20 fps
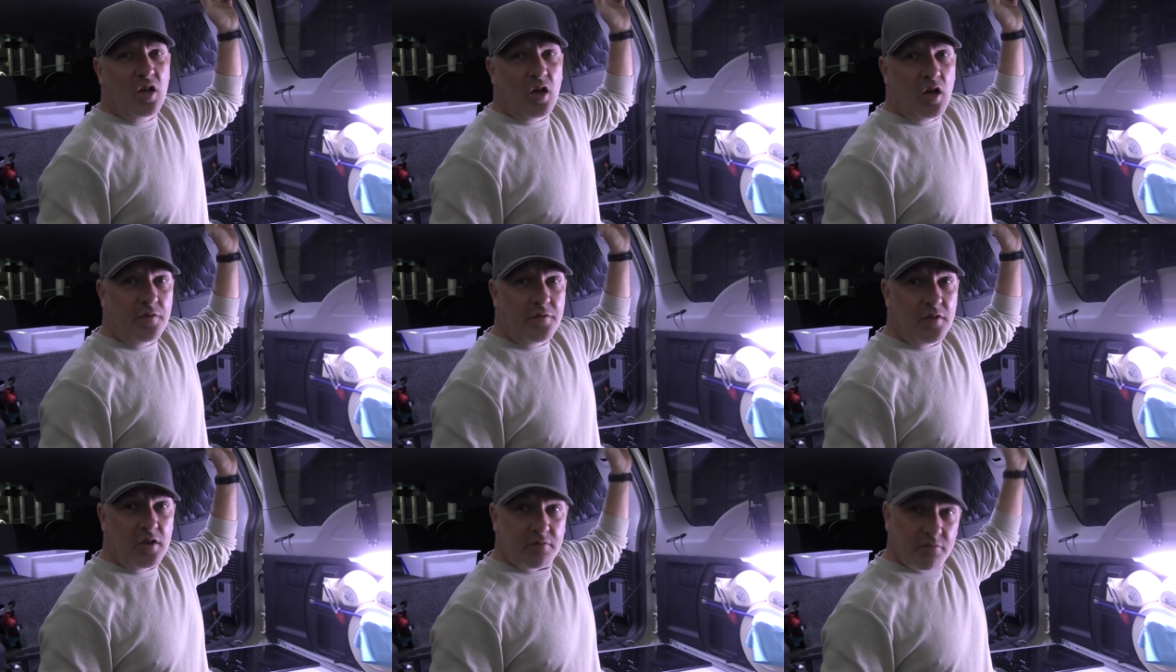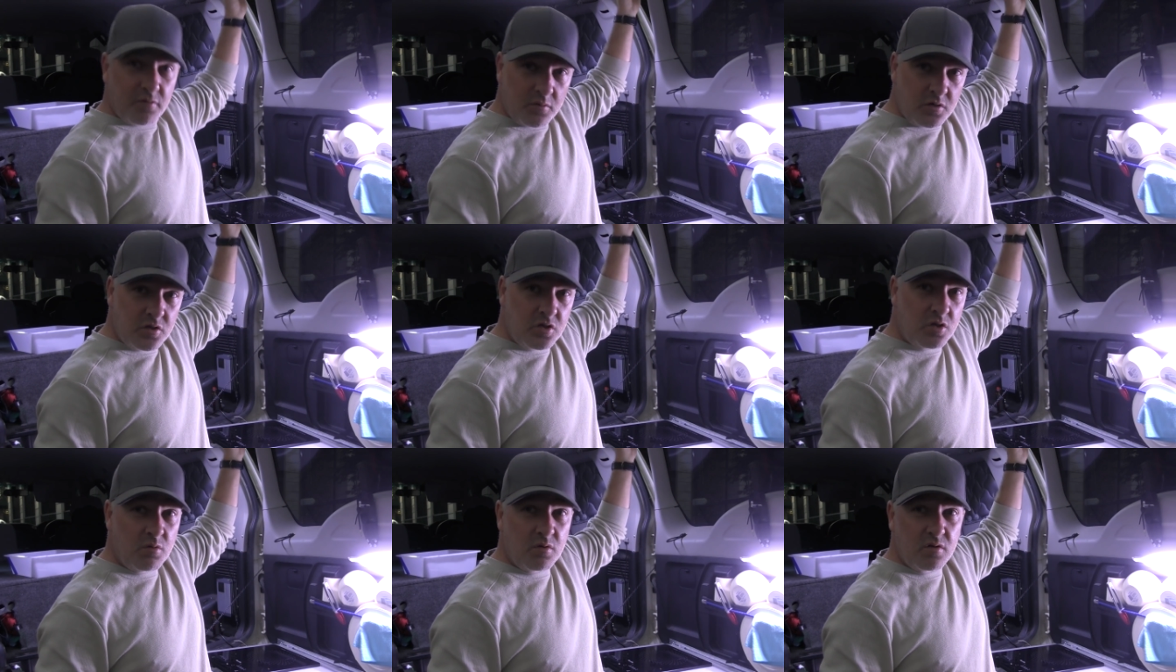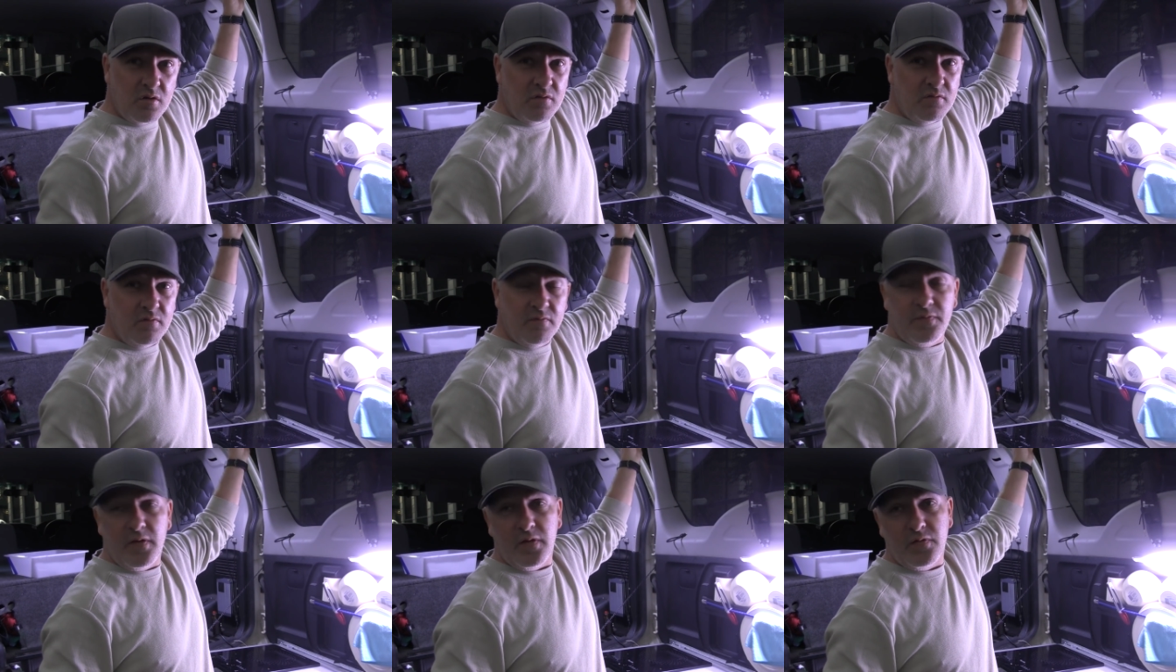I think from the
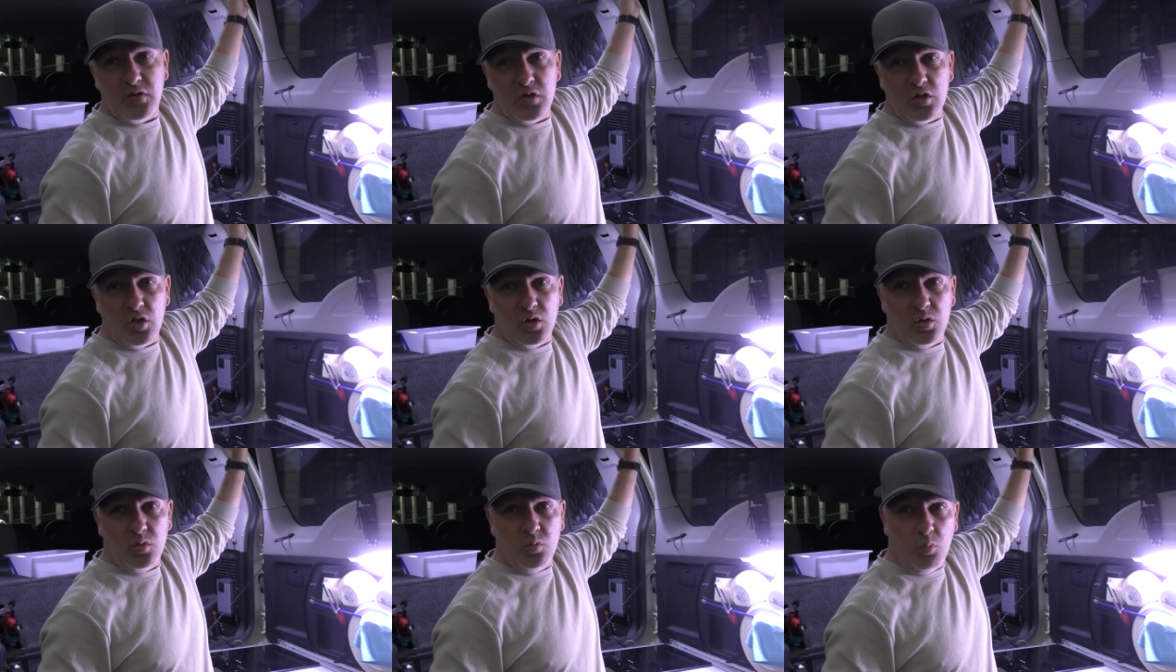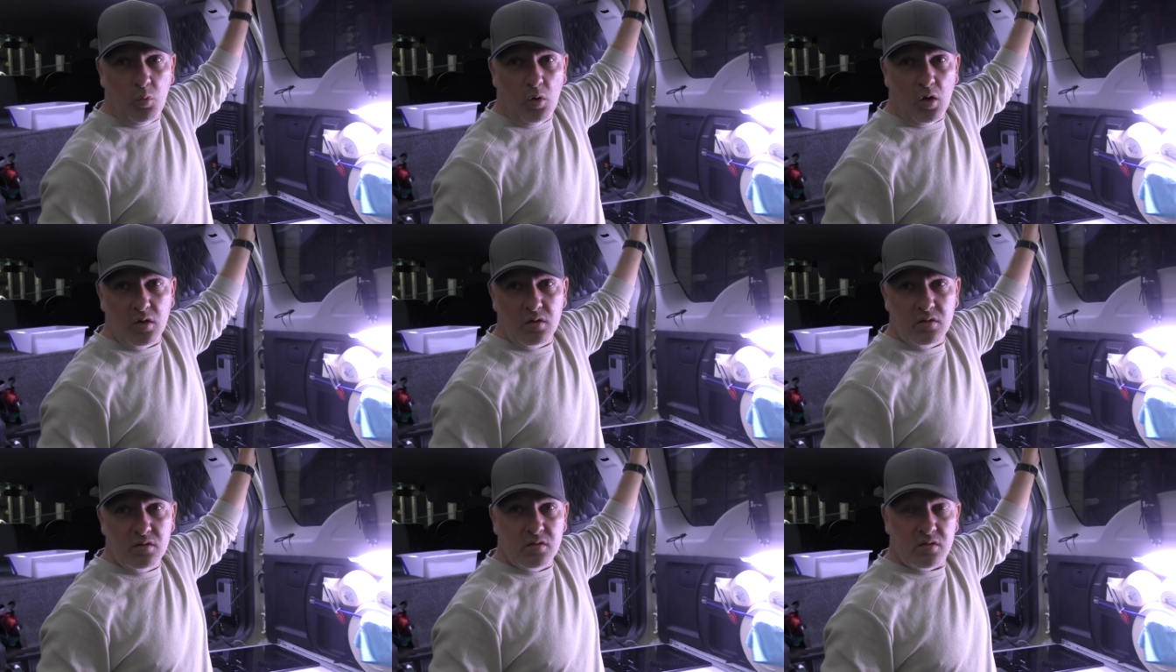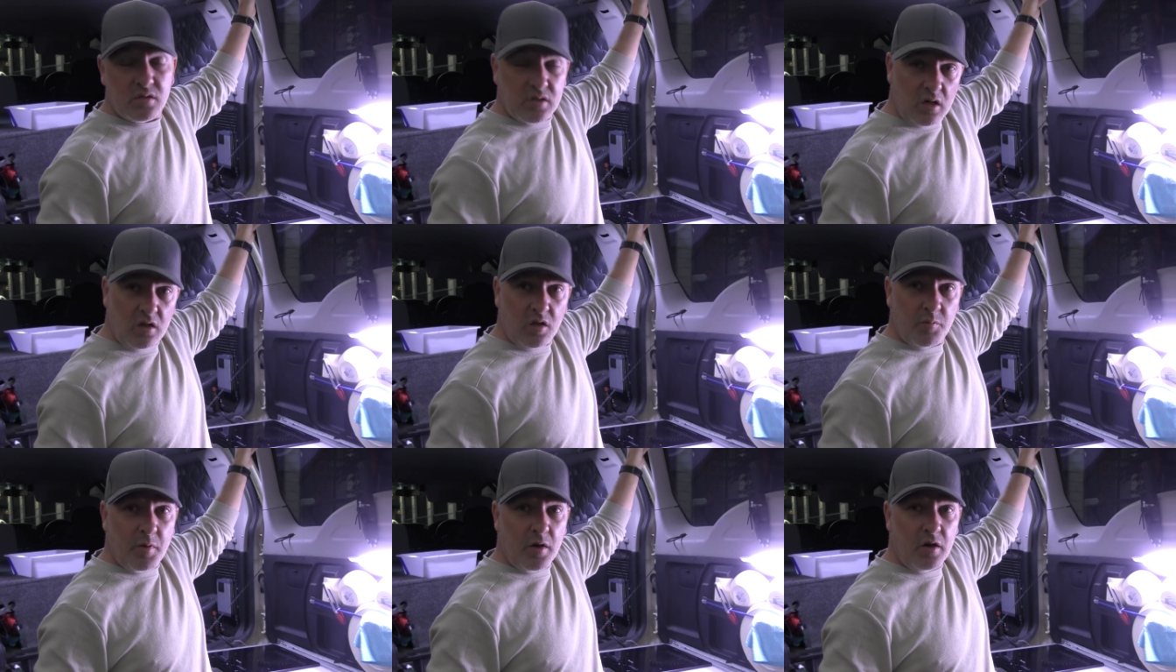250 odd watt
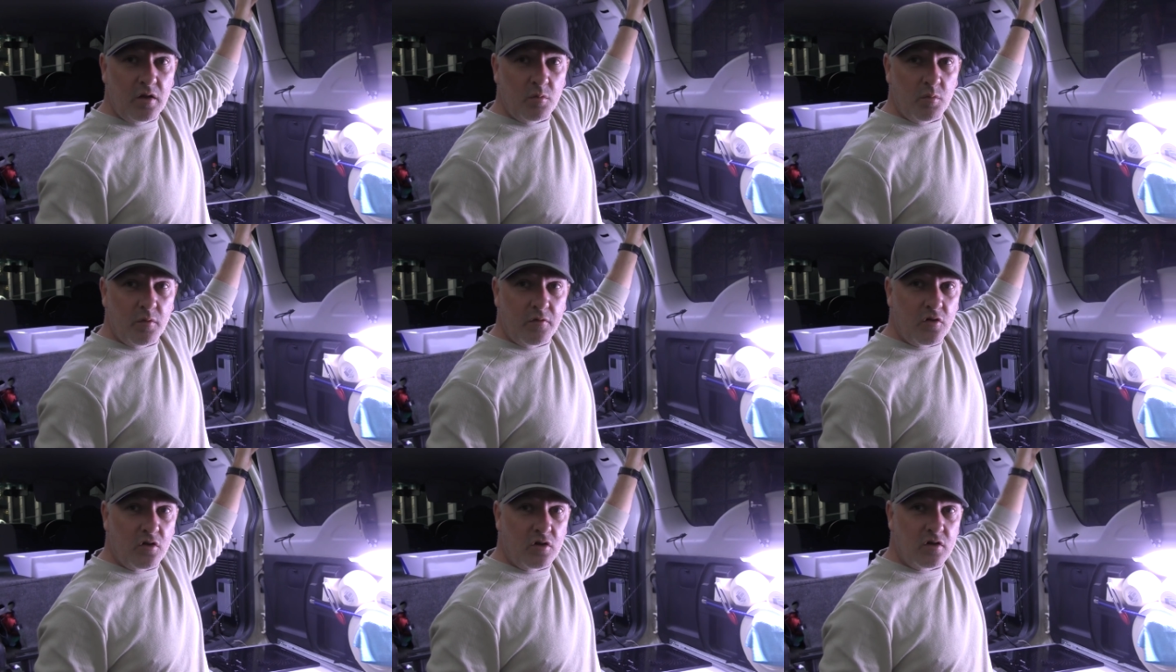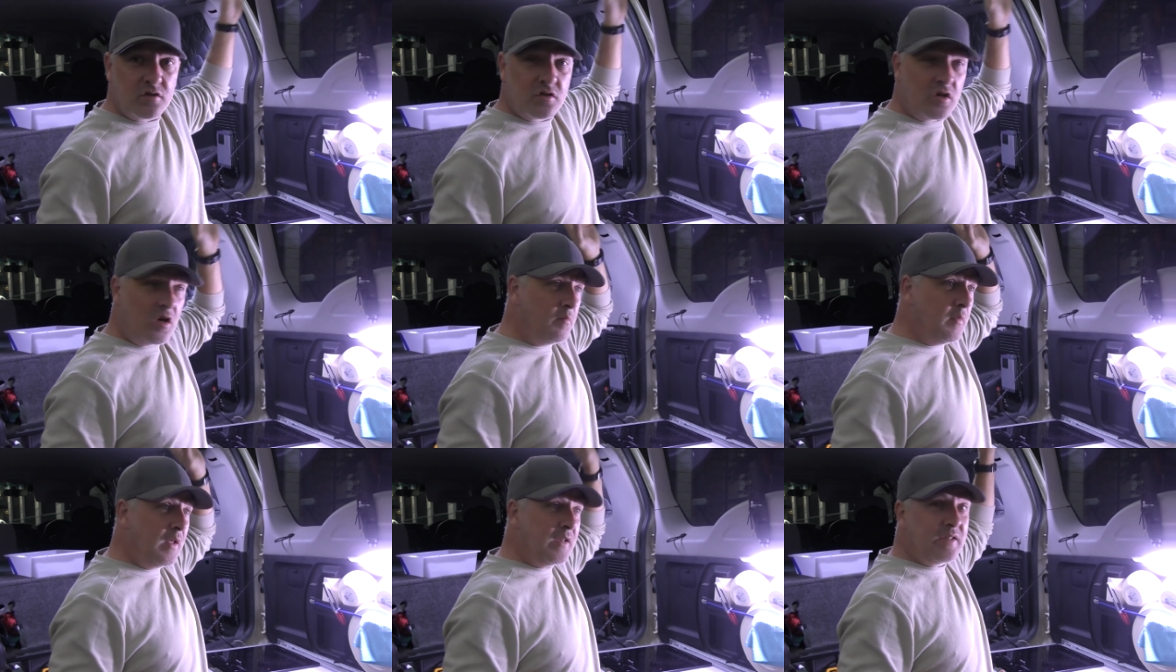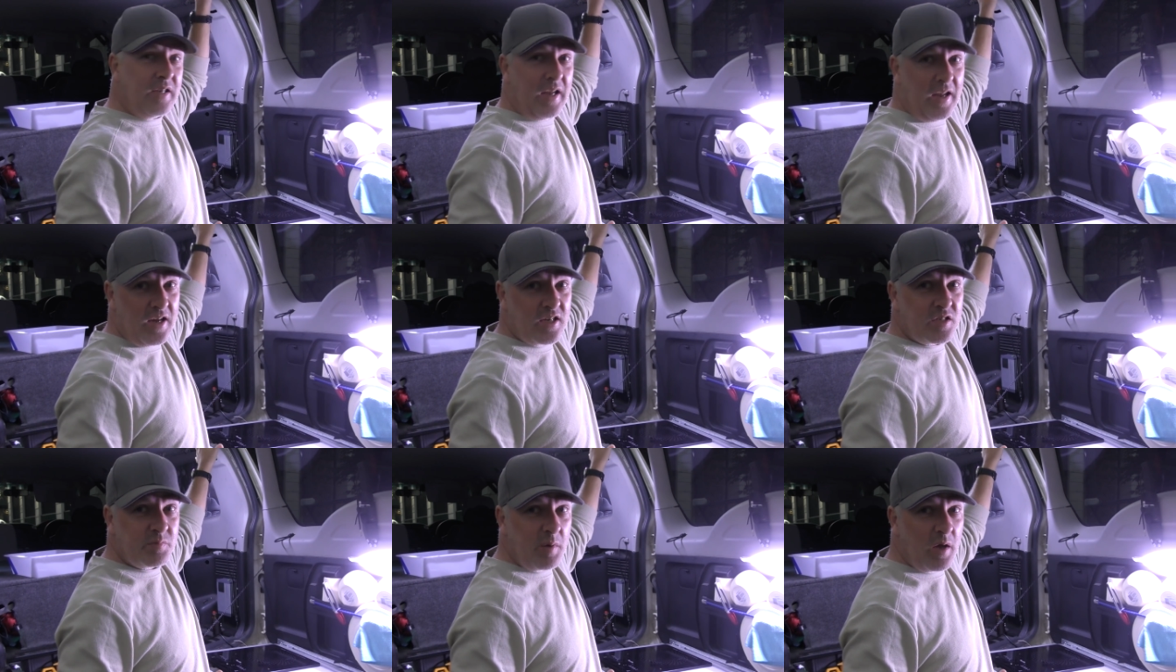solar panel that we've got on top. That's a
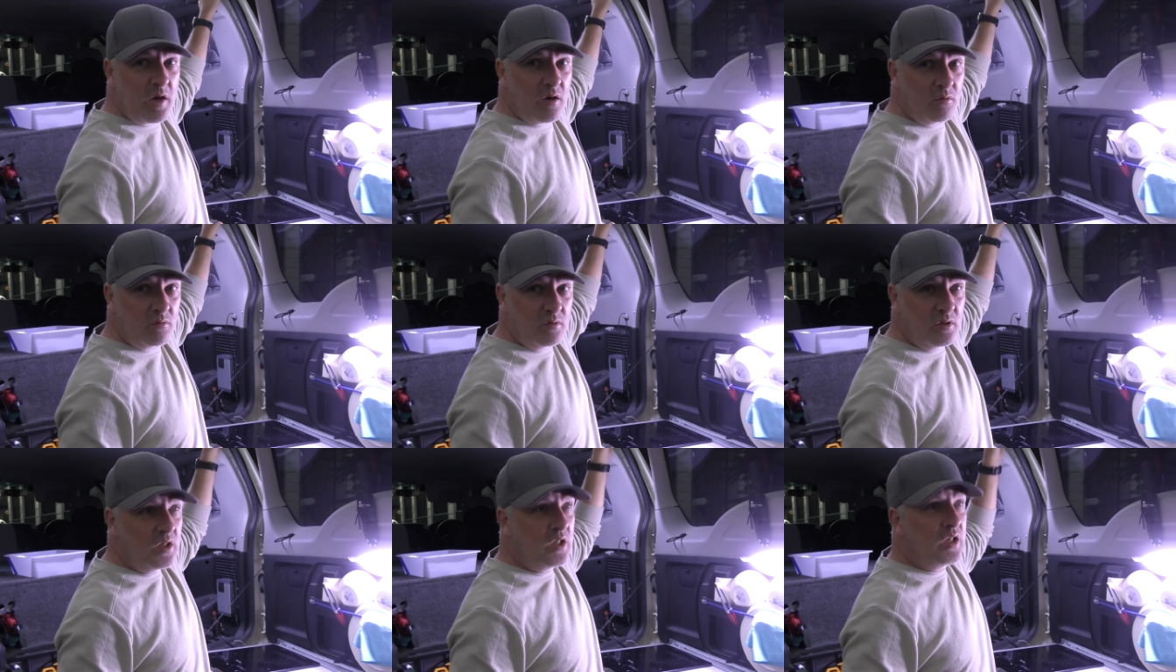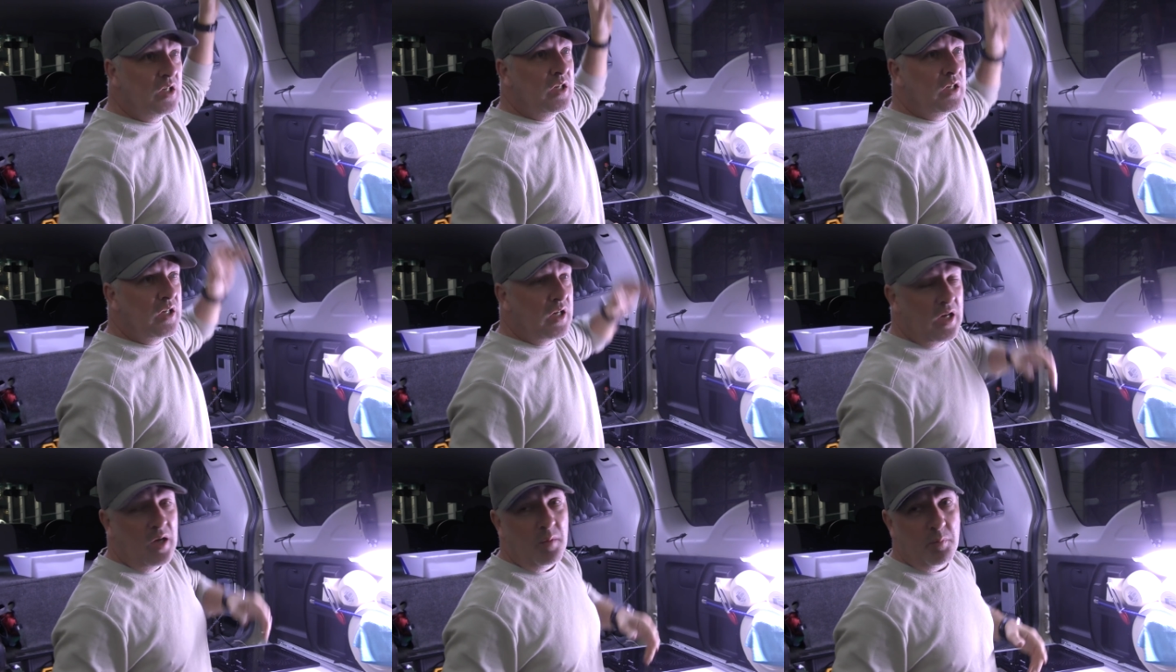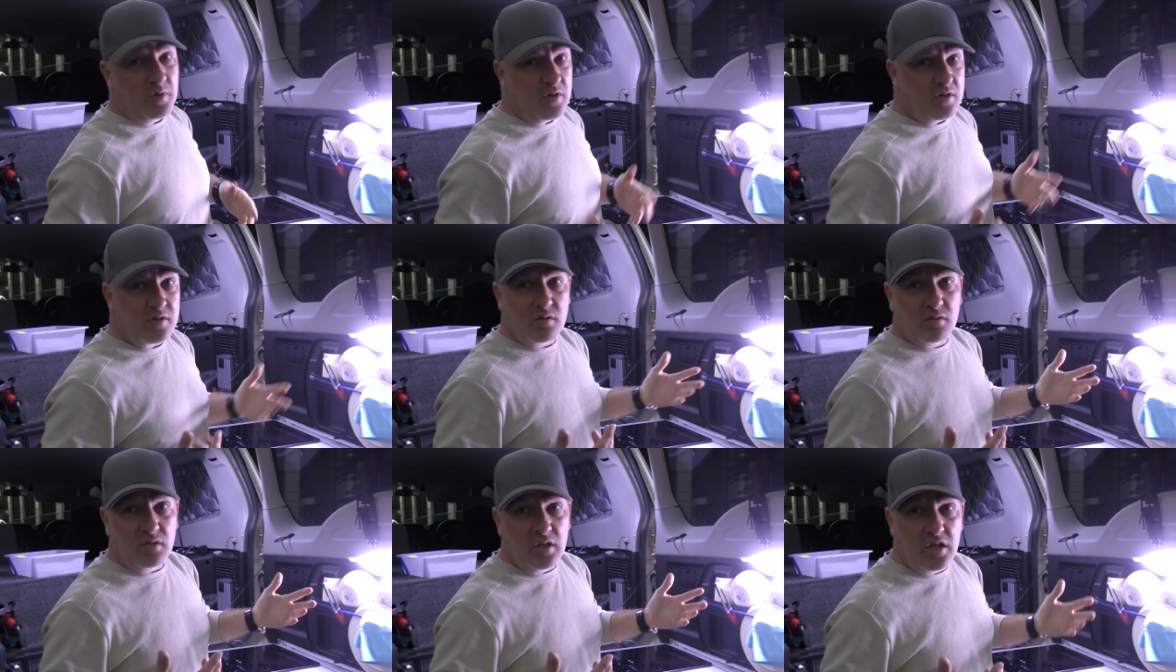house panel, but
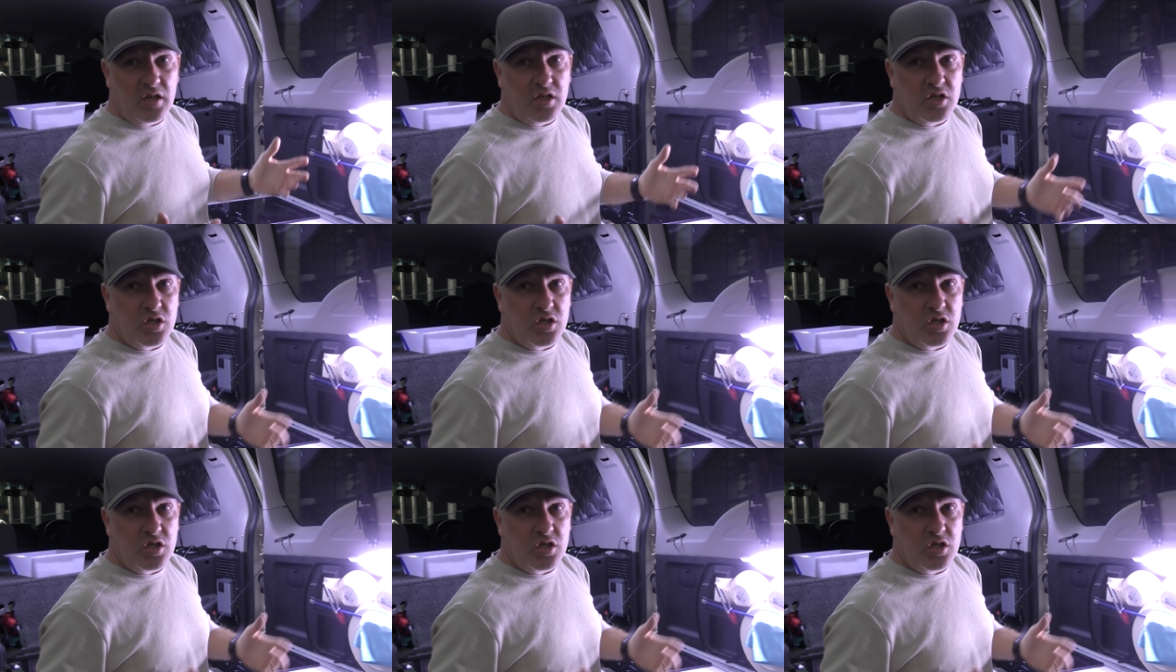it's still only